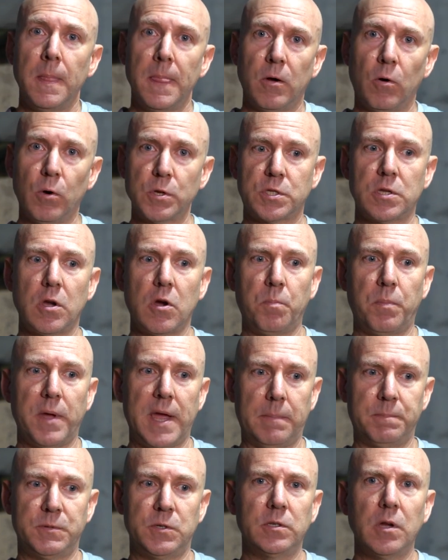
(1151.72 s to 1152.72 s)
Also,
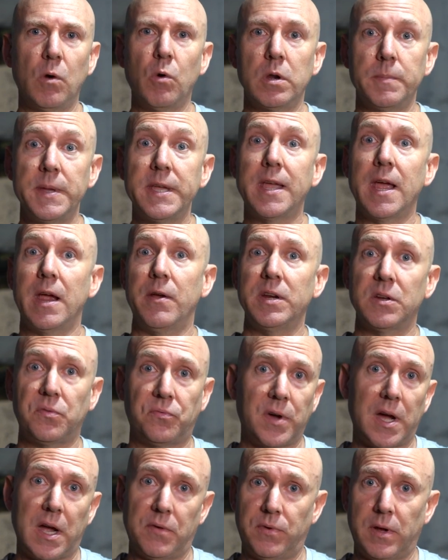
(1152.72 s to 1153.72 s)
perhaps you don't want to be carrying a
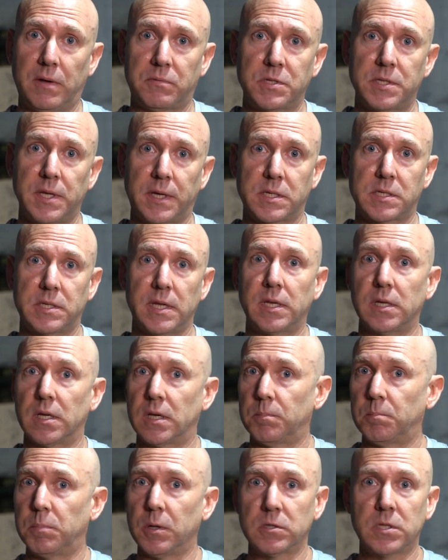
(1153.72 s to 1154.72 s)
5.56 in
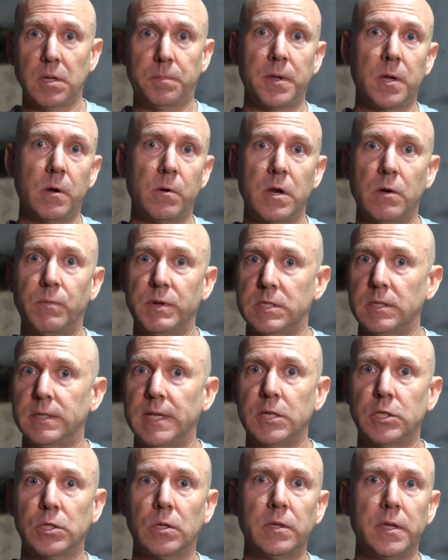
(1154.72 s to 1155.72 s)
a built-up area,
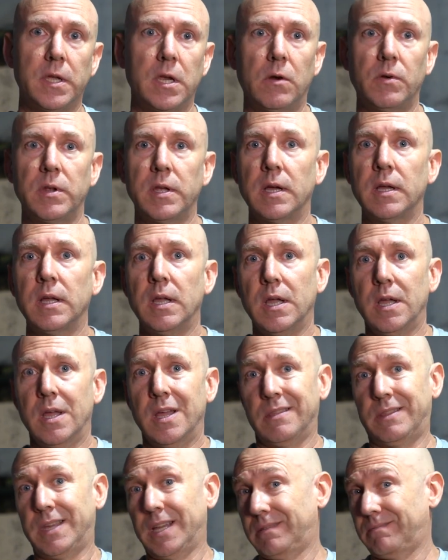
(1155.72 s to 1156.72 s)
residential area.
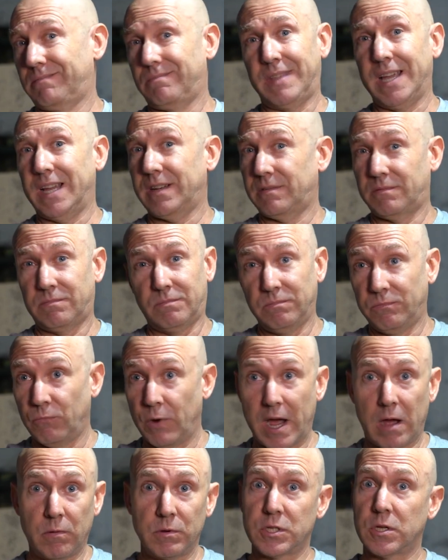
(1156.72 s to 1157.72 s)
That
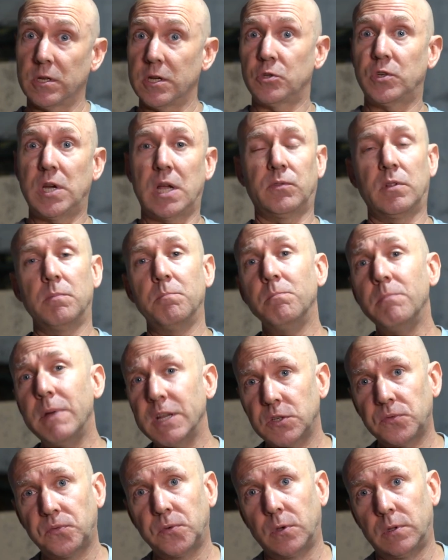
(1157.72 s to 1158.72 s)
round is going to travel
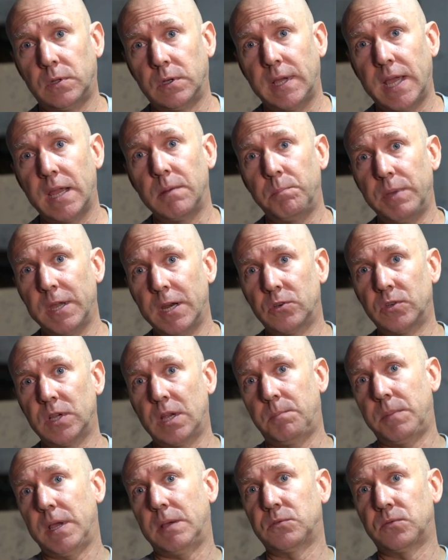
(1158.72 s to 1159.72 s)
much further and
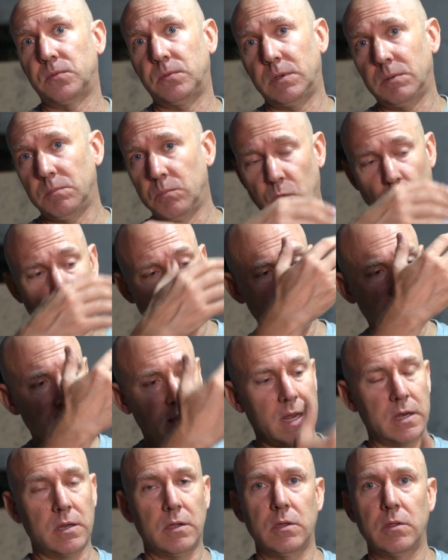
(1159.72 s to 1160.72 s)
penetrate perhaps more
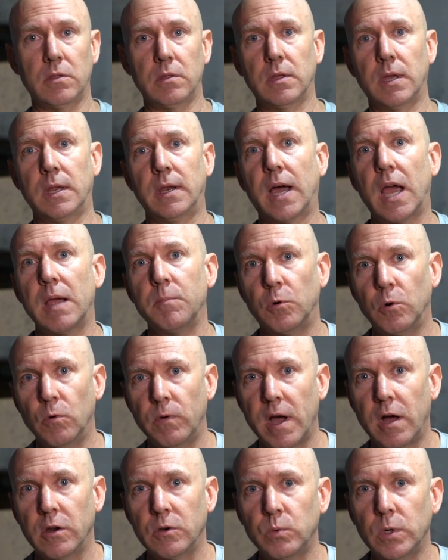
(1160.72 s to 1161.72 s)
than a 9mm
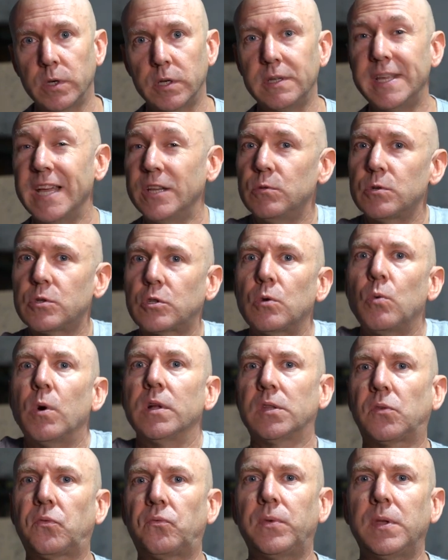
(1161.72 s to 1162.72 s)
round would. Yet you still
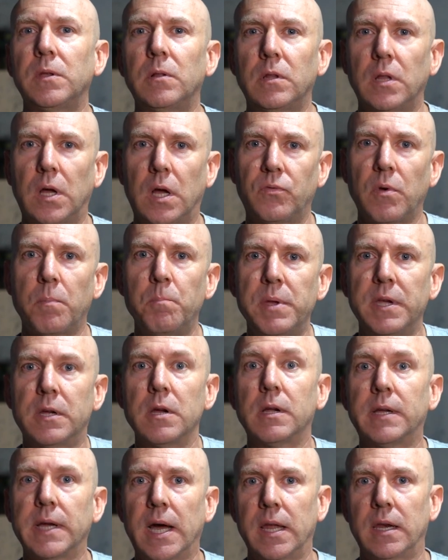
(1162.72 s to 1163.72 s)
want the feel of a
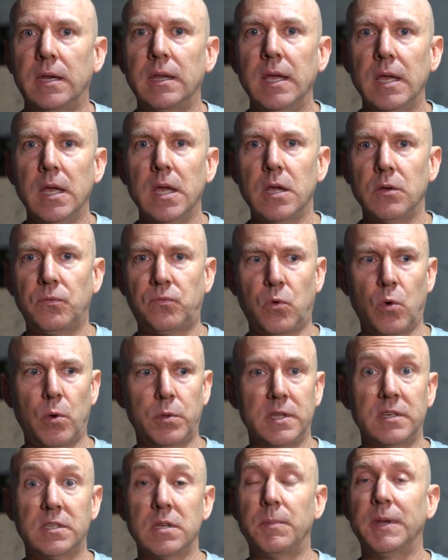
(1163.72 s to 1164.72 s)
bigger gun for
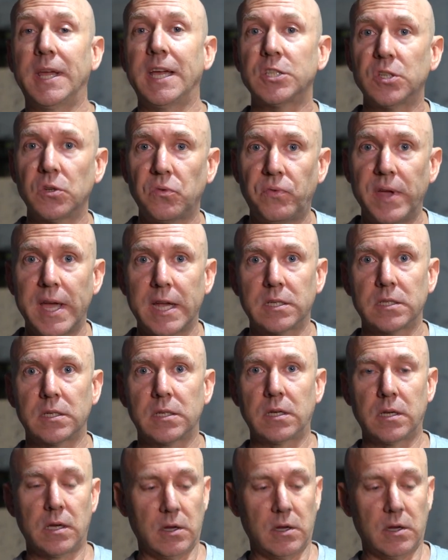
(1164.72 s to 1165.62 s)
the intimidation factor.